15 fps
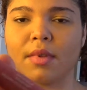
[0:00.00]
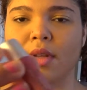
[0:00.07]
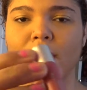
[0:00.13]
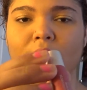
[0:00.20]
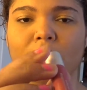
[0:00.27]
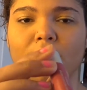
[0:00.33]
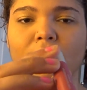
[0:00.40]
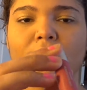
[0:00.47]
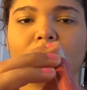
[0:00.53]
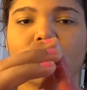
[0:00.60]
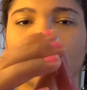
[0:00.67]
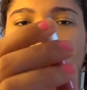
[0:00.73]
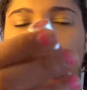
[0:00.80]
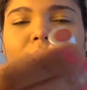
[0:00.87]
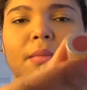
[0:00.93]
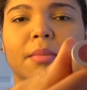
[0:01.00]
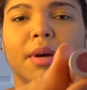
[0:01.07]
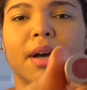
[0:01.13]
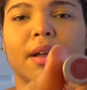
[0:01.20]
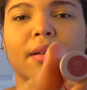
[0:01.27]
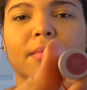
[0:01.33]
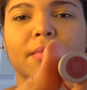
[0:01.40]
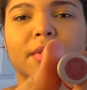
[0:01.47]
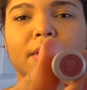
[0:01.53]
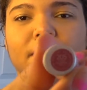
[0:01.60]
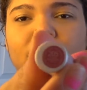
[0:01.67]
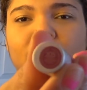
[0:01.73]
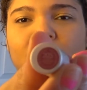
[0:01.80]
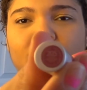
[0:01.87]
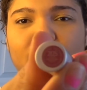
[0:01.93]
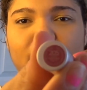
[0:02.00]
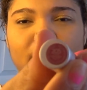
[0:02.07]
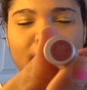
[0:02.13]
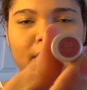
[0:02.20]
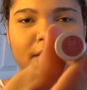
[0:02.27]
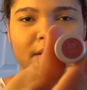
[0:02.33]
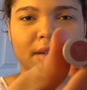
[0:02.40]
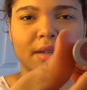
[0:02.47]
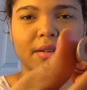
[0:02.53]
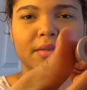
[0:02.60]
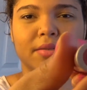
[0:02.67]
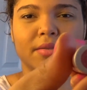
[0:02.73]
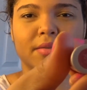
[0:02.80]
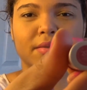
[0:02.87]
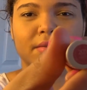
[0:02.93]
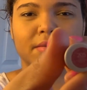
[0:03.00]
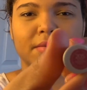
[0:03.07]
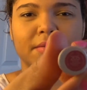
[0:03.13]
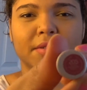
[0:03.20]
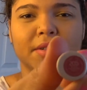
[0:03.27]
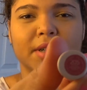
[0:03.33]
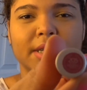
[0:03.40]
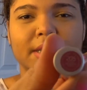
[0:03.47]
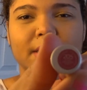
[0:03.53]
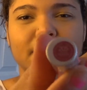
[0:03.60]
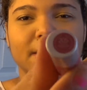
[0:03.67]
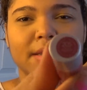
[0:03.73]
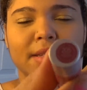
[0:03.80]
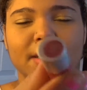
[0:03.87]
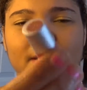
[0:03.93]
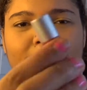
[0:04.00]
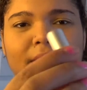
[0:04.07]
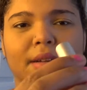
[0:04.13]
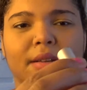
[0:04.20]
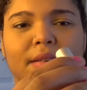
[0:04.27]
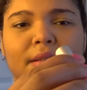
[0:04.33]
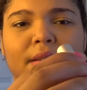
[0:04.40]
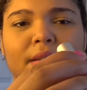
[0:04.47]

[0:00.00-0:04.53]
And then the bottom looks like that. I don't know if you guys can see that.